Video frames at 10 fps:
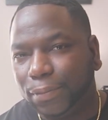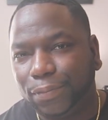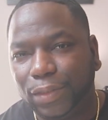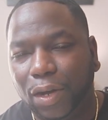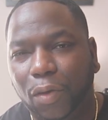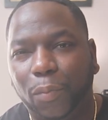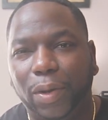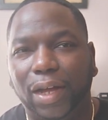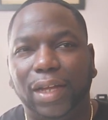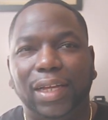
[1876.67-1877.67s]

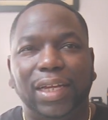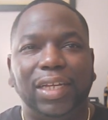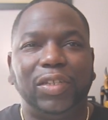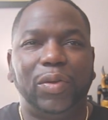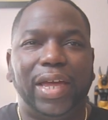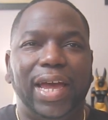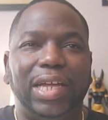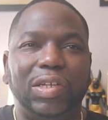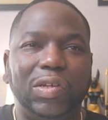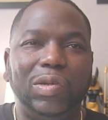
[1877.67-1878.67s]
but you
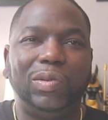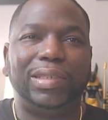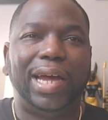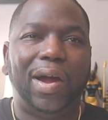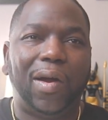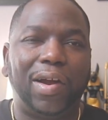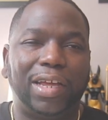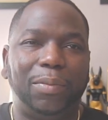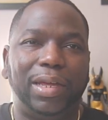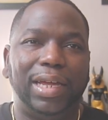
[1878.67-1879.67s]
can't use that
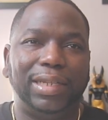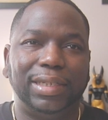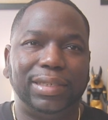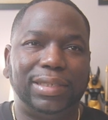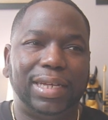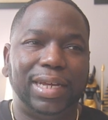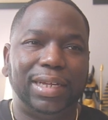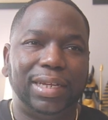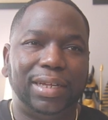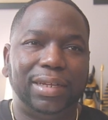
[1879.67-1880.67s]
argument and then
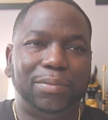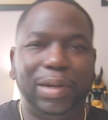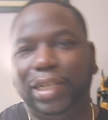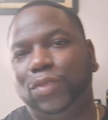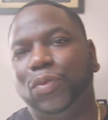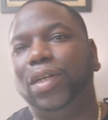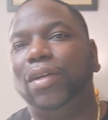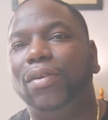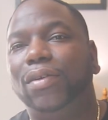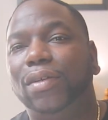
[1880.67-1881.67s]
say, but it's
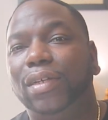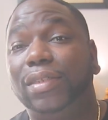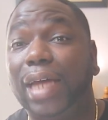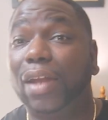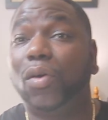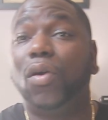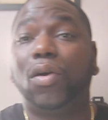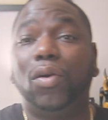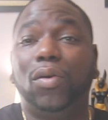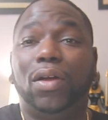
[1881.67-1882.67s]
real. It's
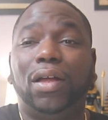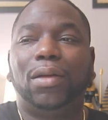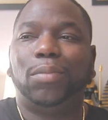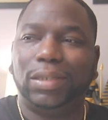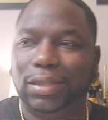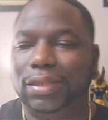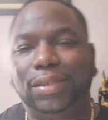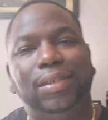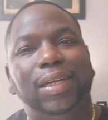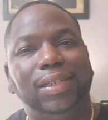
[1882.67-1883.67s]
allegorical, but
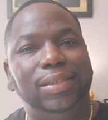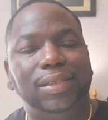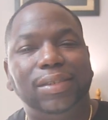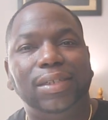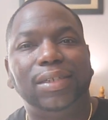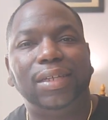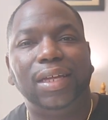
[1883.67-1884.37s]
Jesus existed.